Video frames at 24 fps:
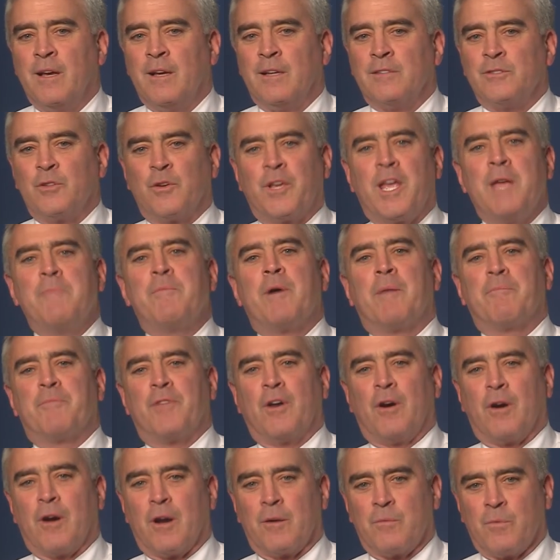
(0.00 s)
So keep up
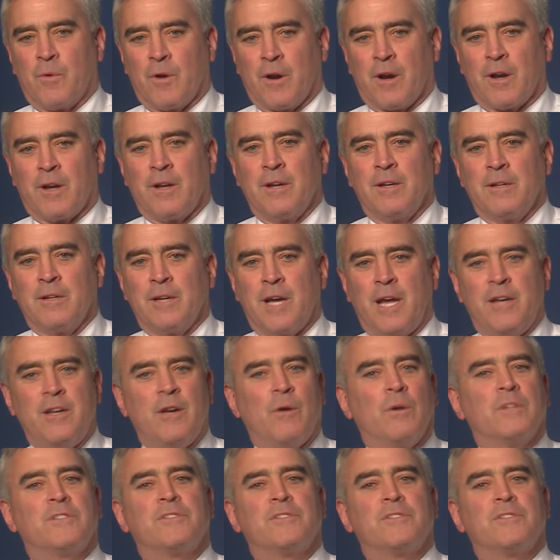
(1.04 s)
the hard work. I know